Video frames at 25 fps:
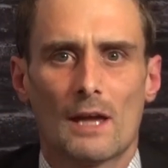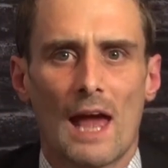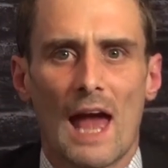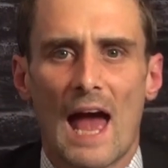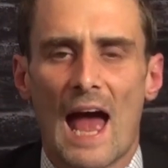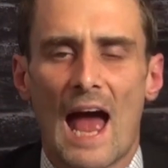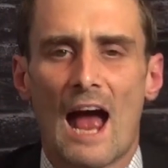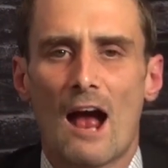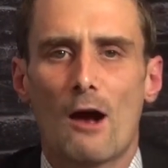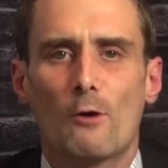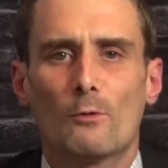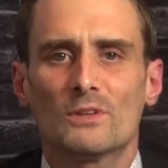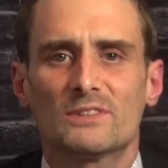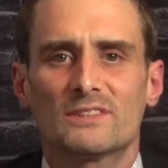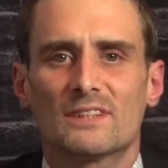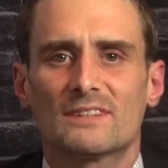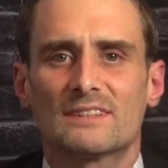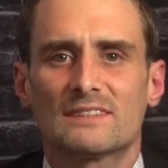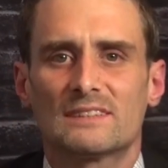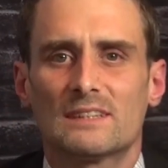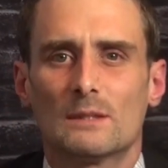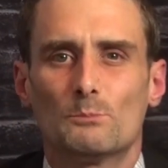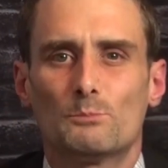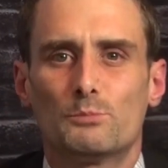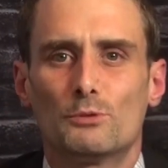How is a
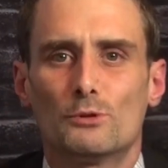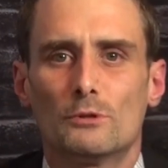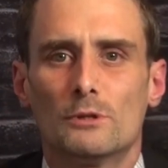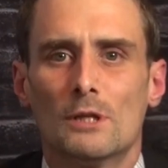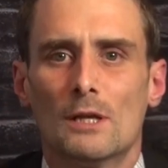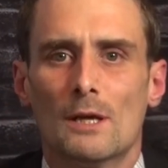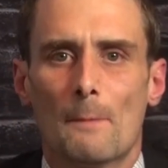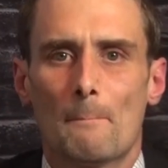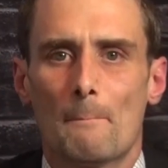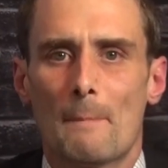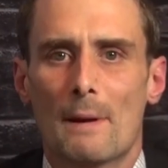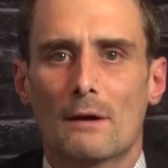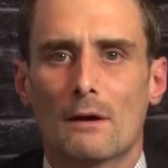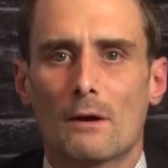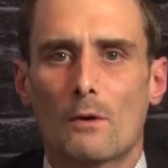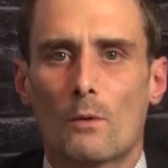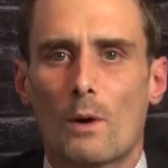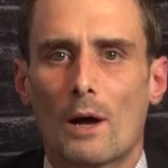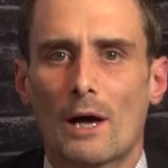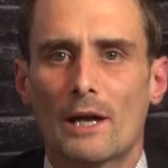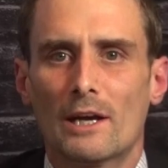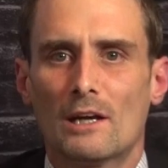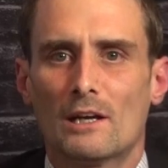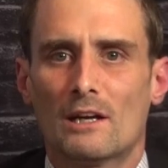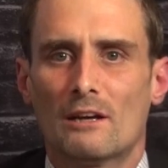simple
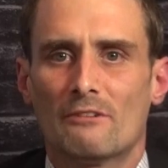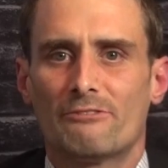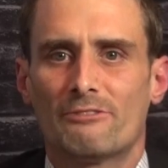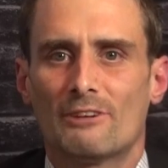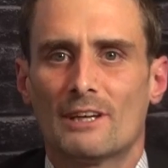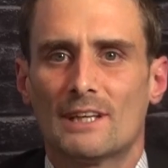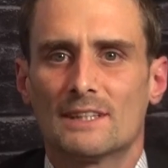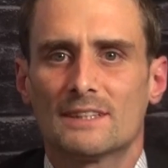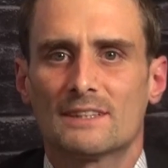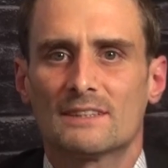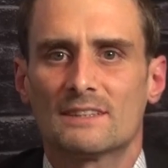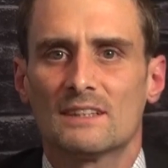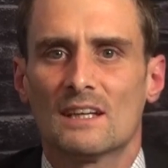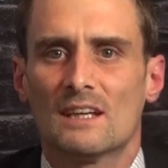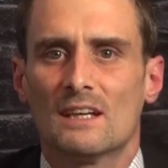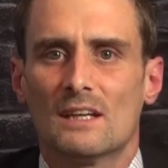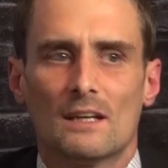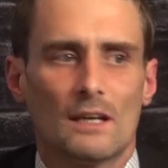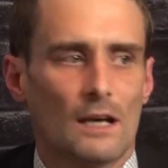marijuana offense